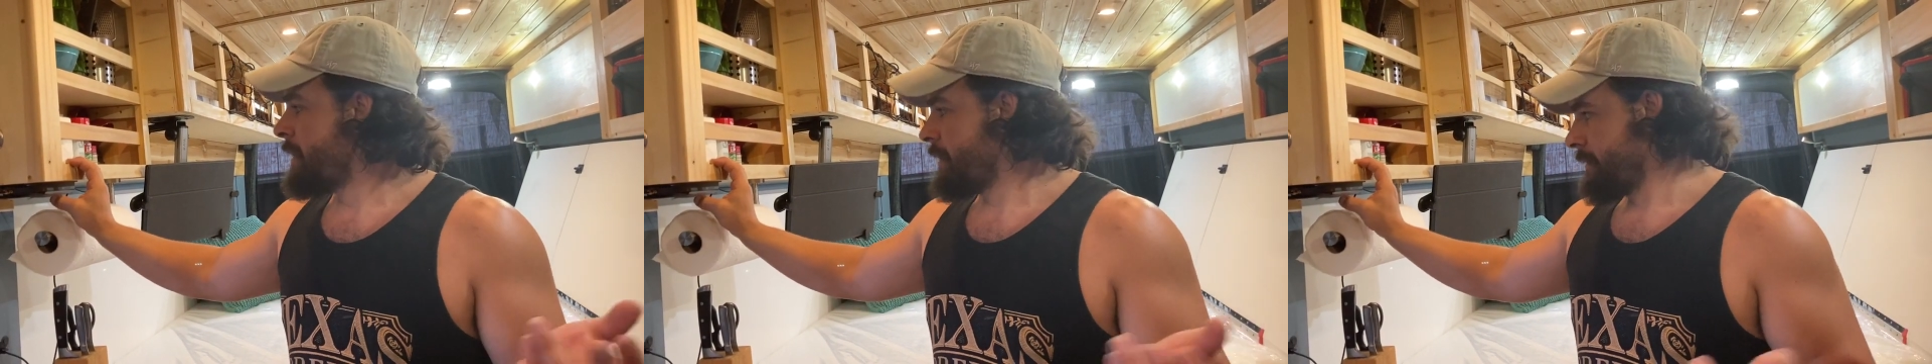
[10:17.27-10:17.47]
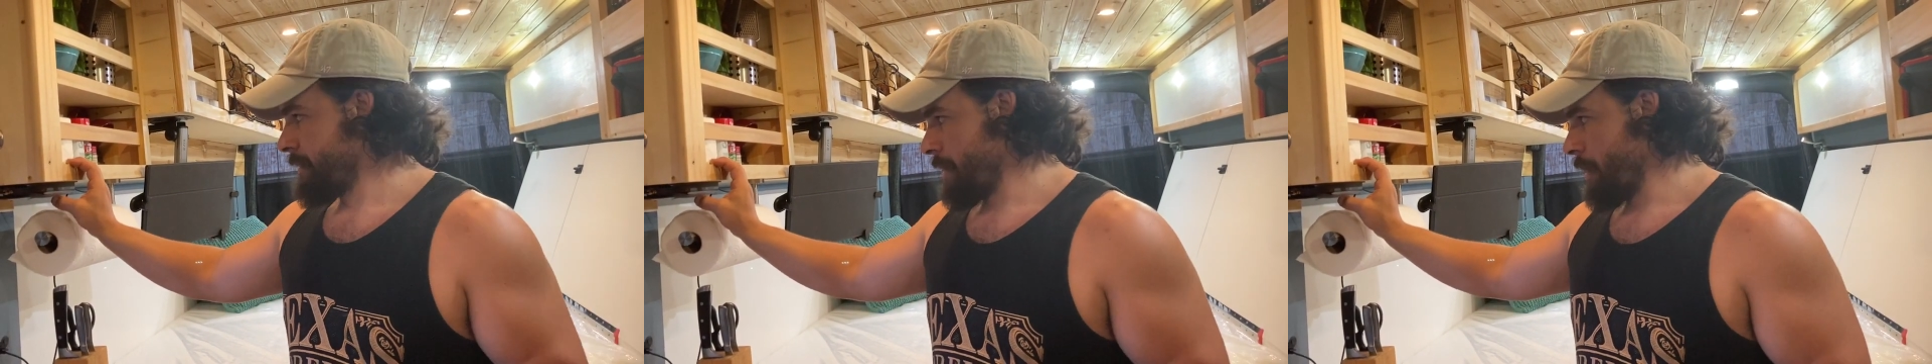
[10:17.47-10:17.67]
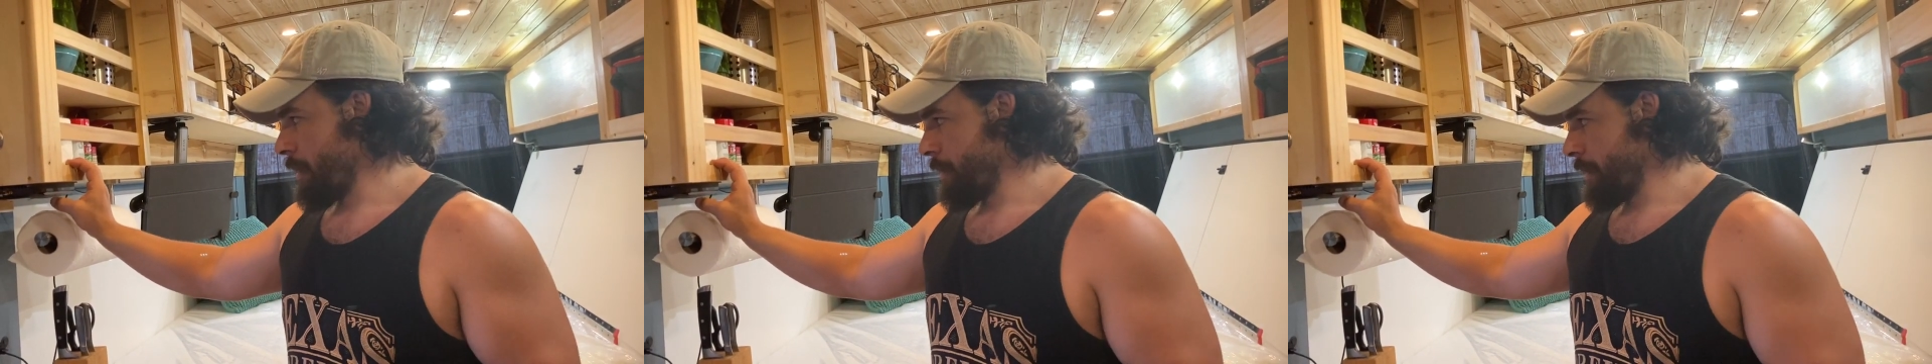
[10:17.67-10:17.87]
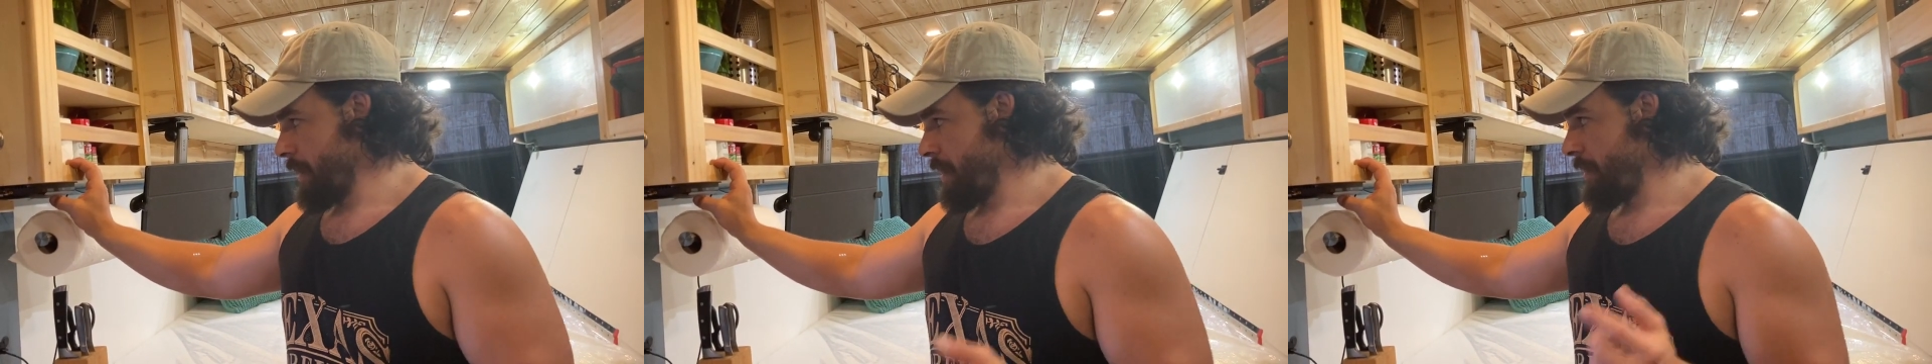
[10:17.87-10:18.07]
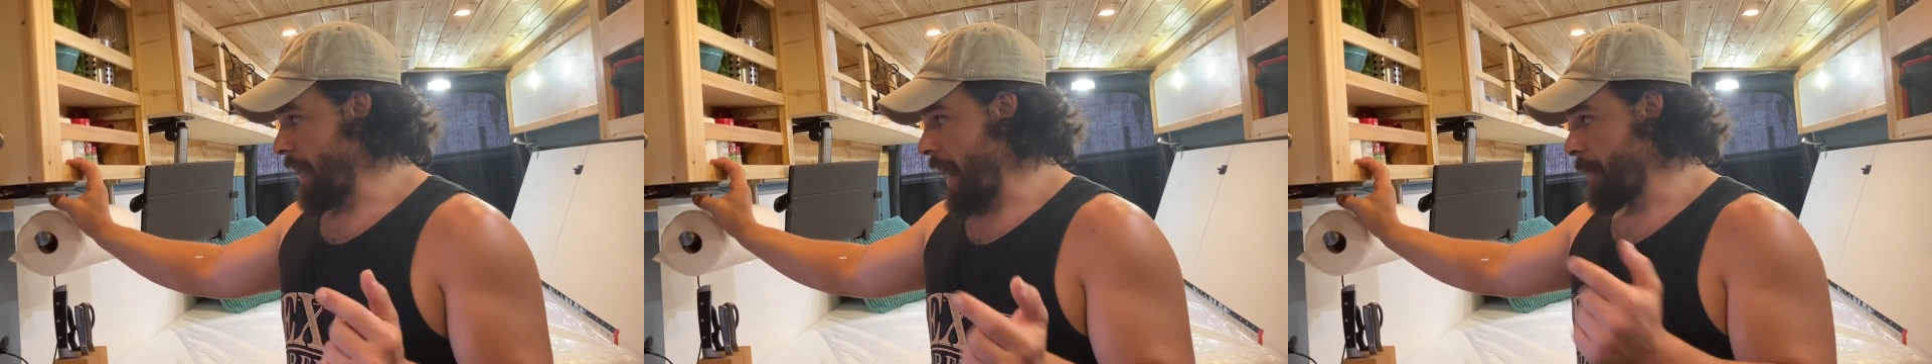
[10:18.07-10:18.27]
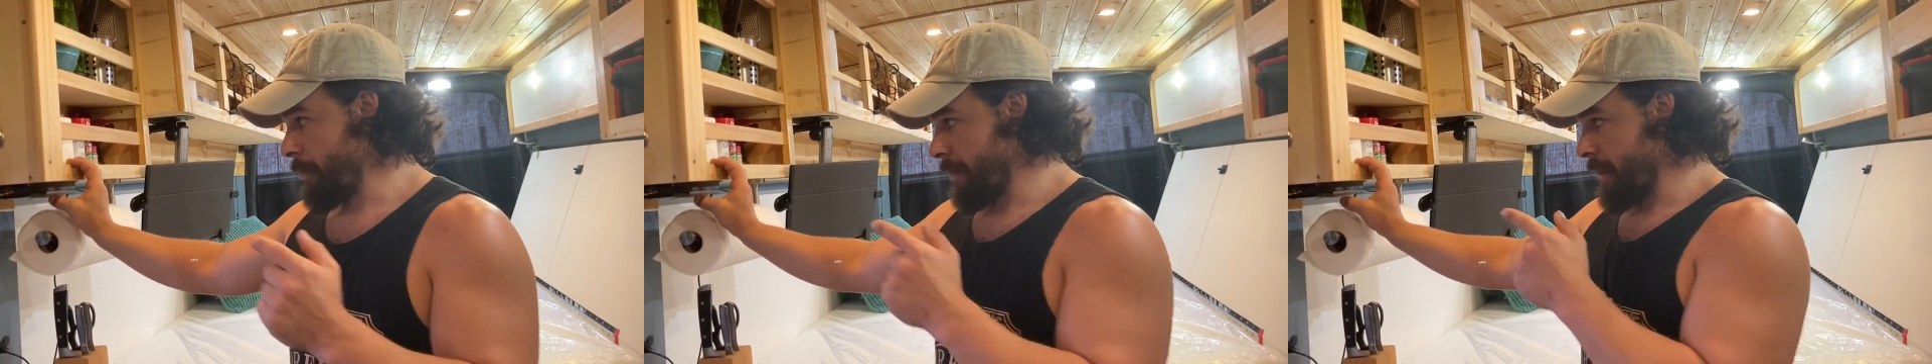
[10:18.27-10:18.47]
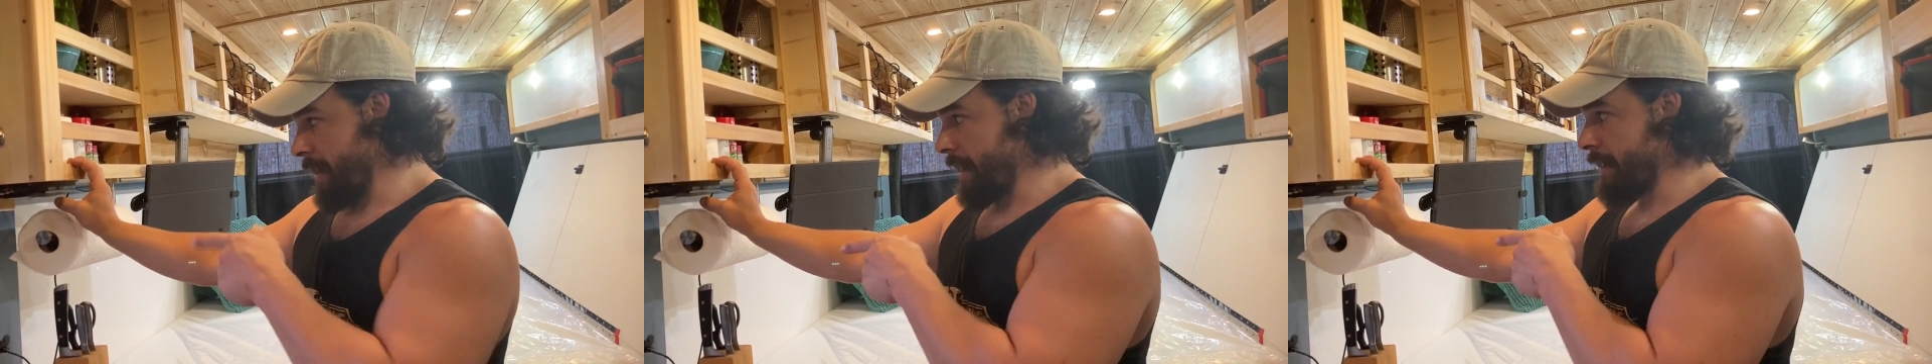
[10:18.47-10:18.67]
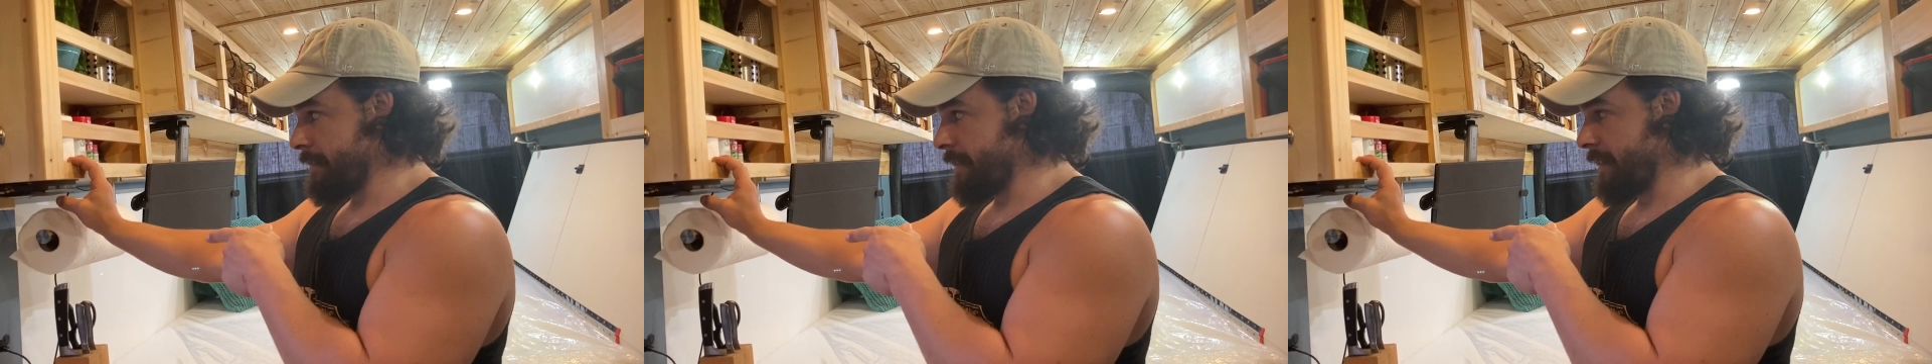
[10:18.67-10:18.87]
So that will
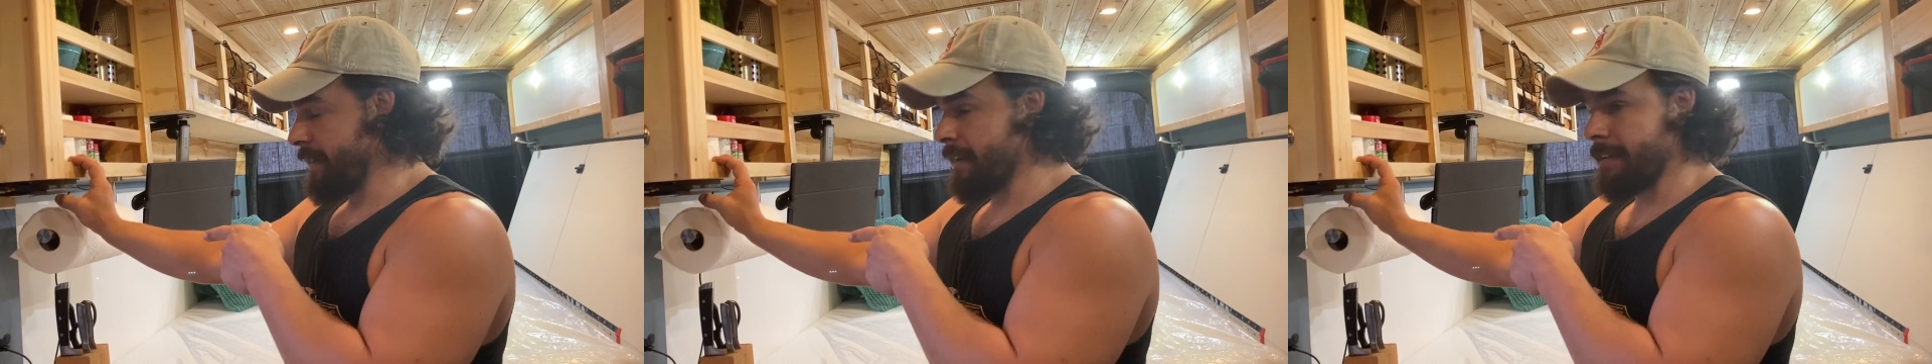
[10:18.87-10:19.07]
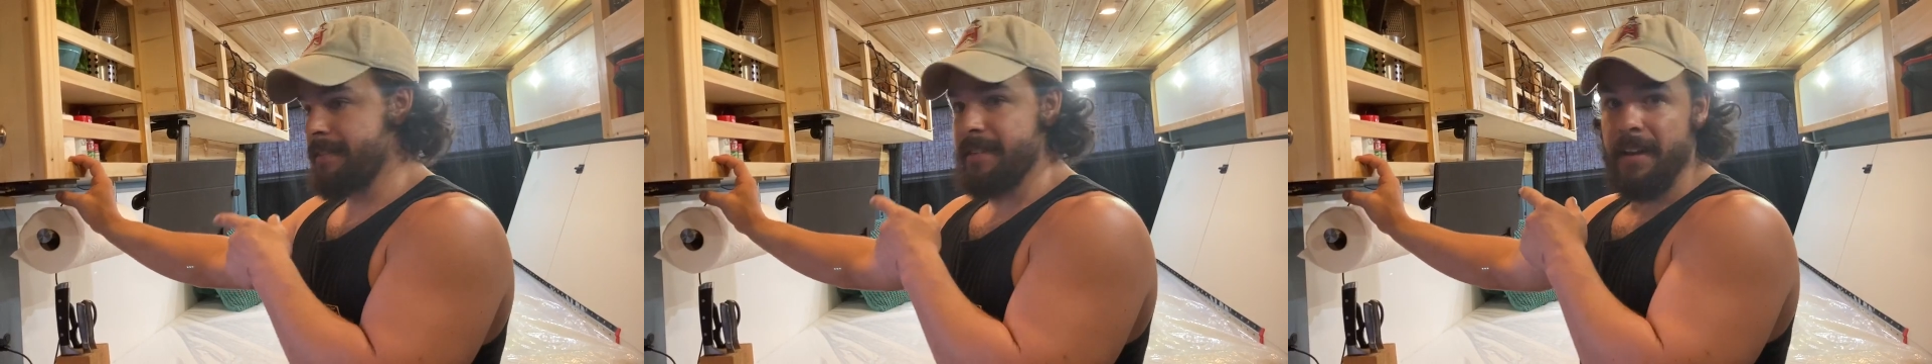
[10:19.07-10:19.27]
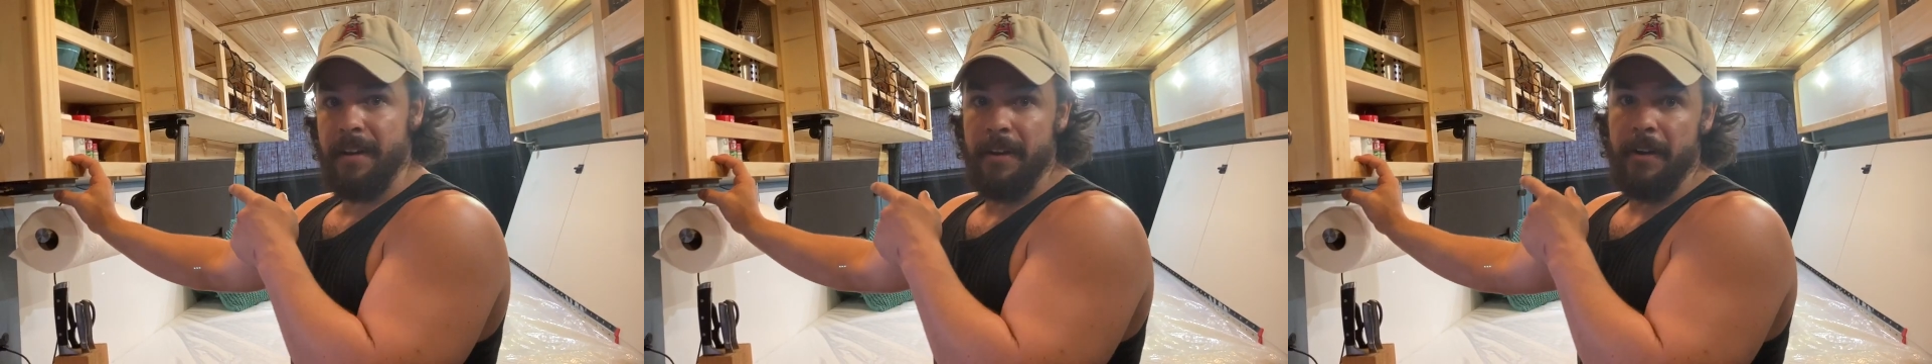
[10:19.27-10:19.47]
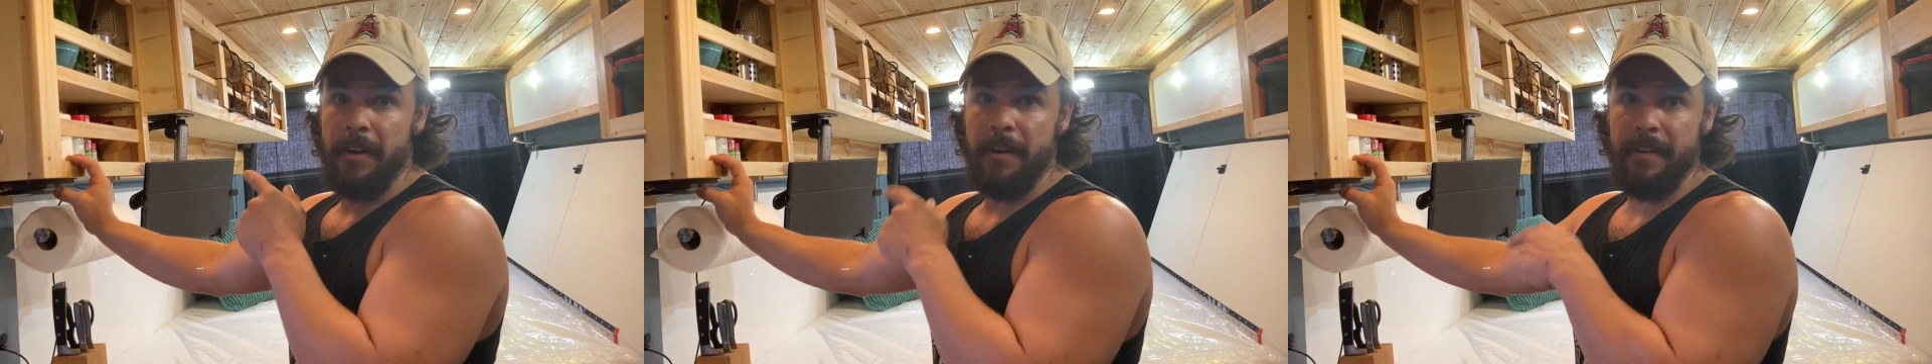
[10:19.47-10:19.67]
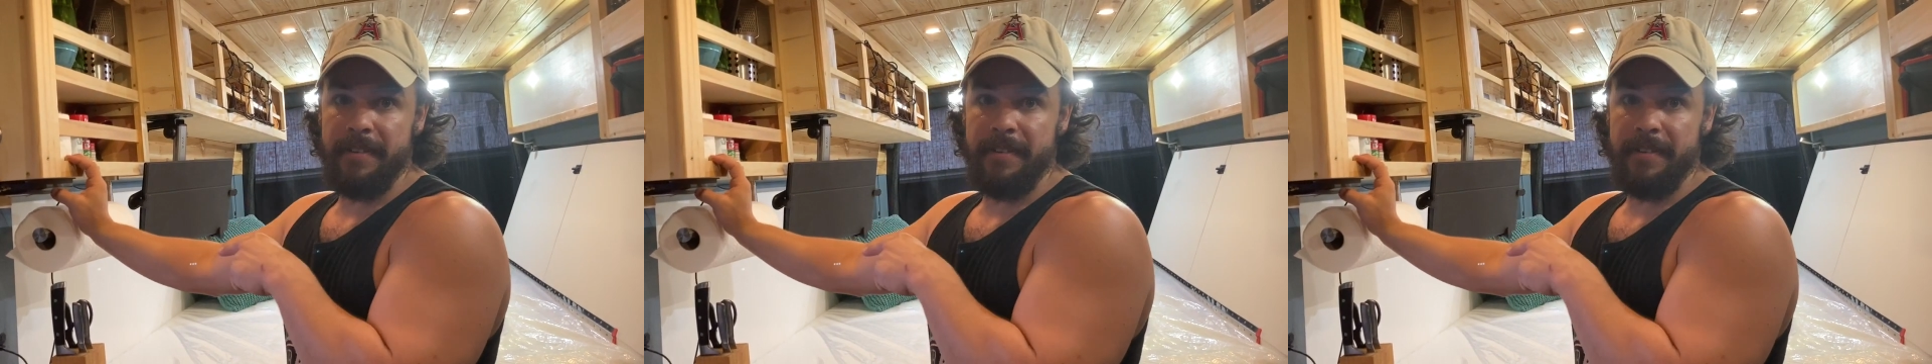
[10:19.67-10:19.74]
connect to the extender.